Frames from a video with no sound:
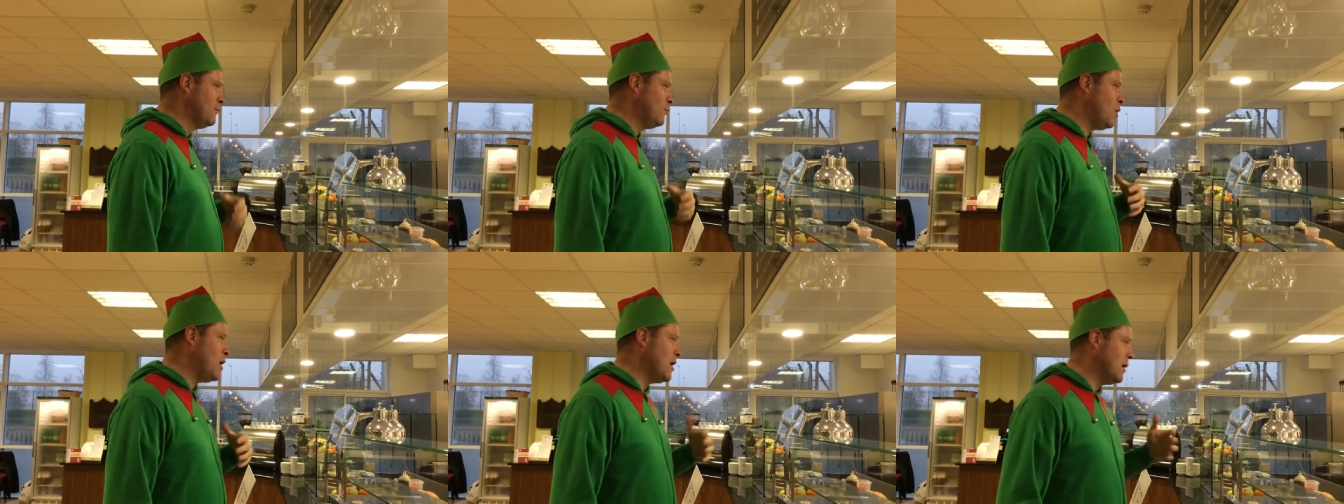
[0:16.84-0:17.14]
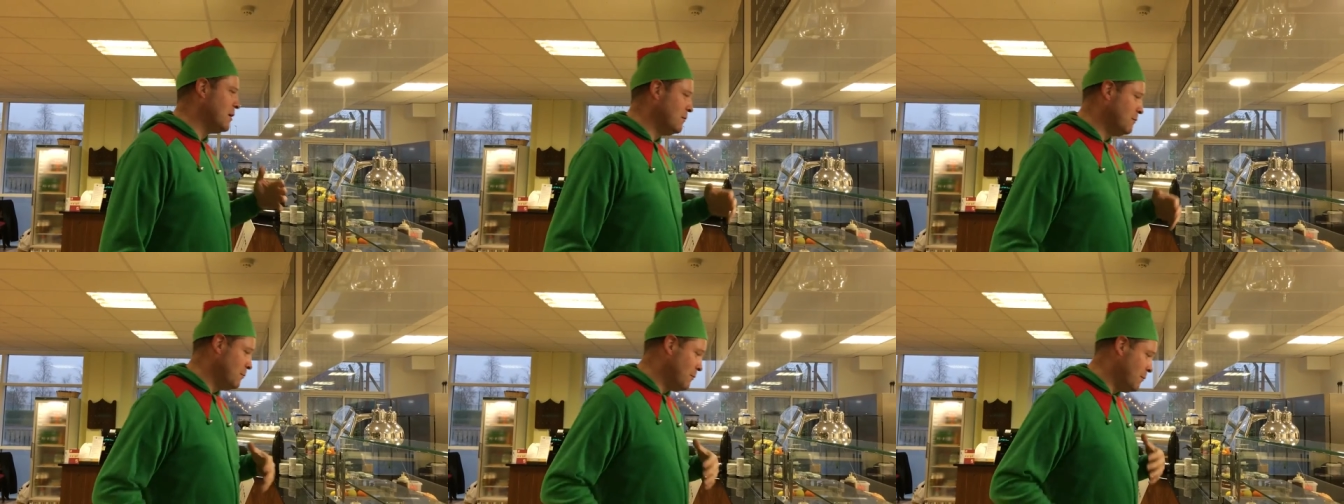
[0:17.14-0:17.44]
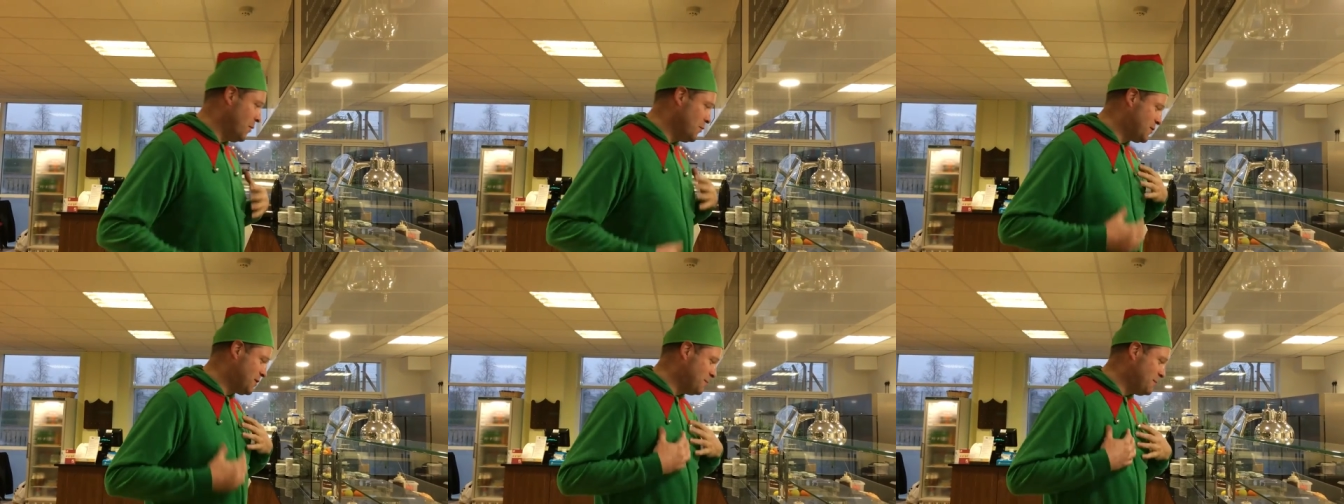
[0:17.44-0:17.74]
Well,
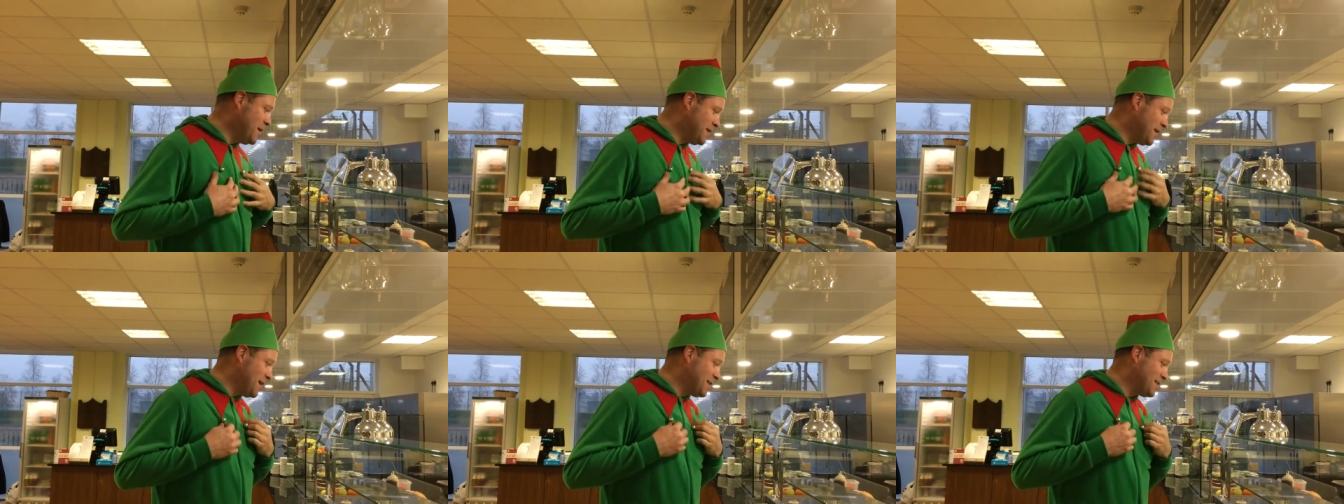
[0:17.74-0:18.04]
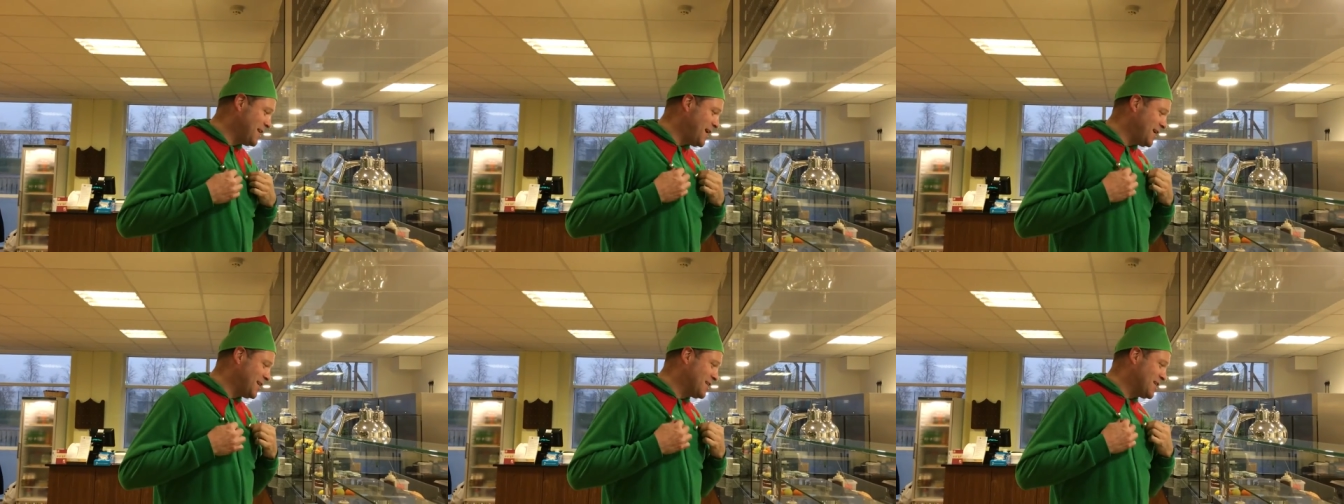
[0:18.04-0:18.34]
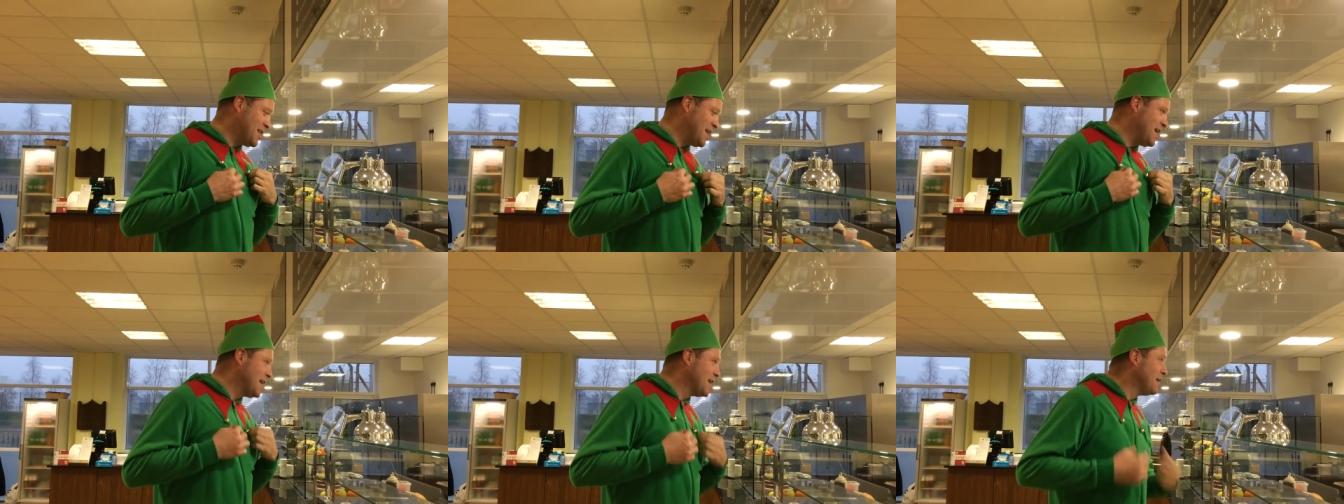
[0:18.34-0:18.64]
most of me does,
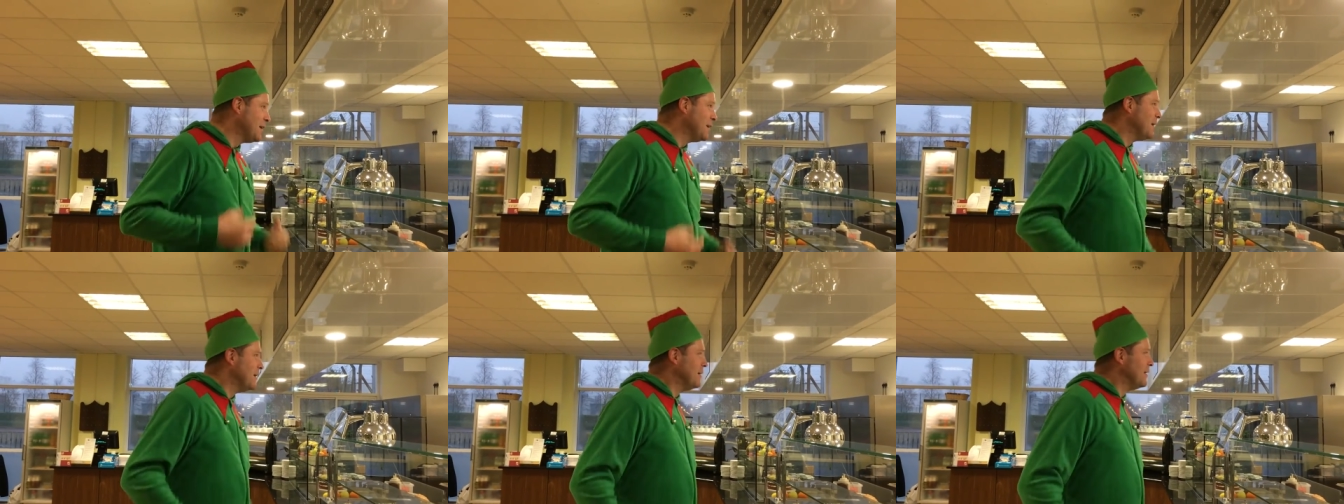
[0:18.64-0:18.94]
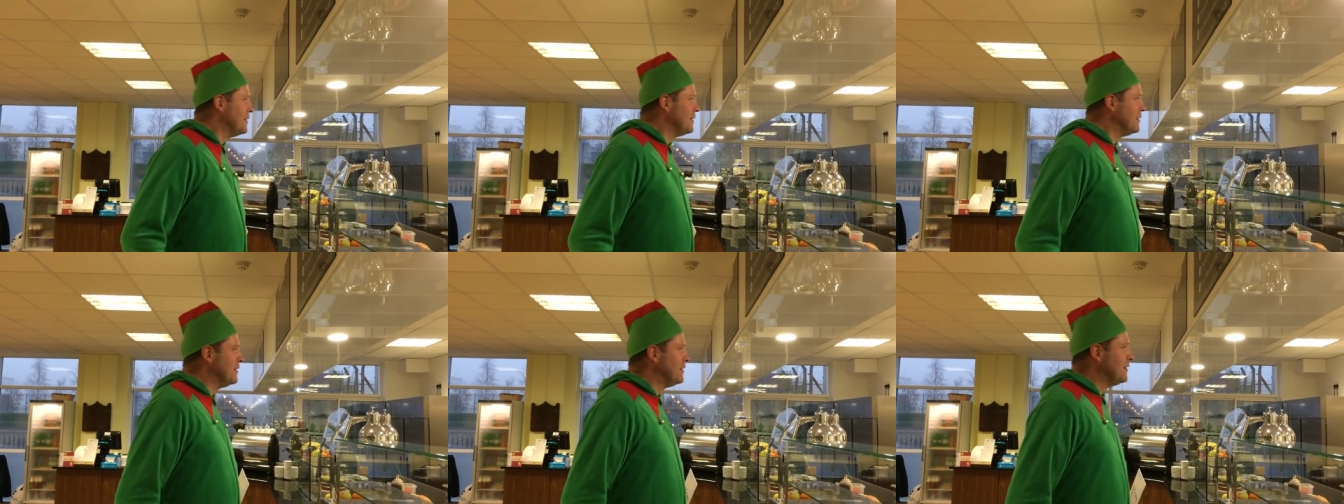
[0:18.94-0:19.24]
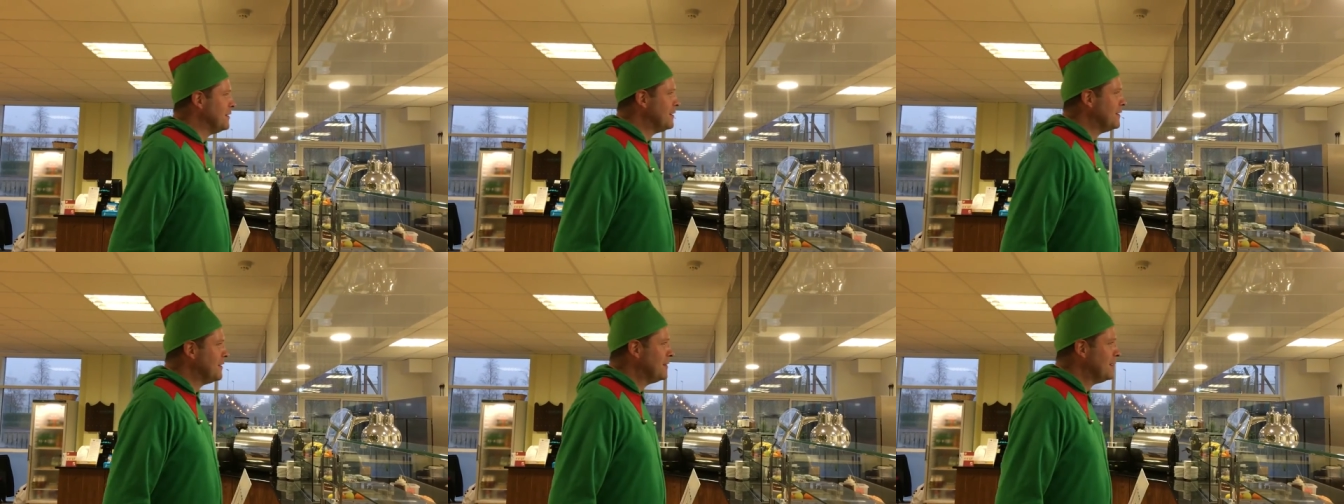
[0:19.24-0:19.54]
actually.
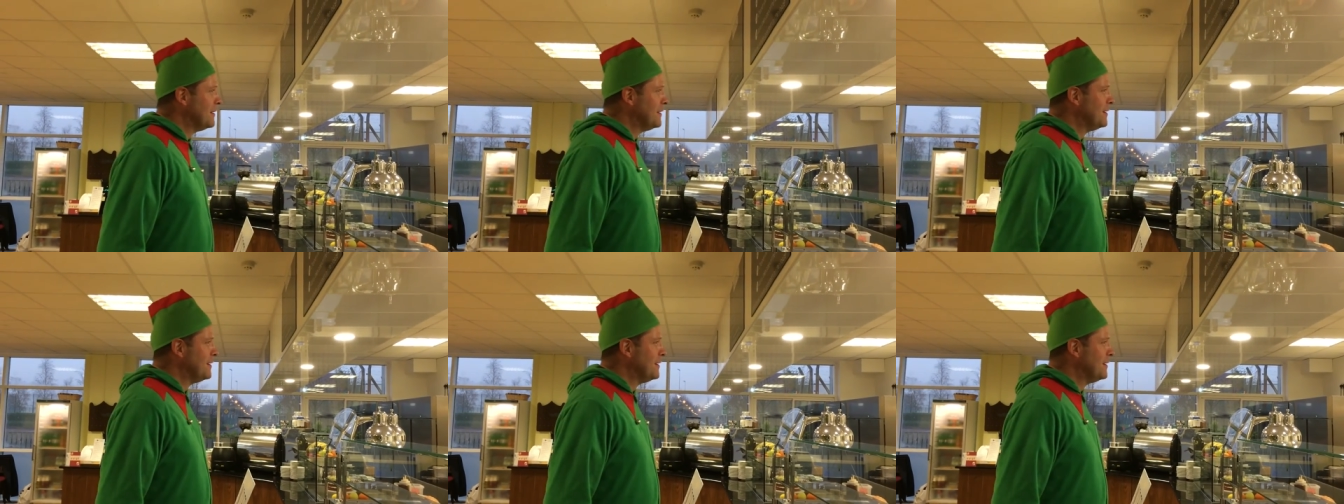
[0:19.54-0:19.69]
Okay.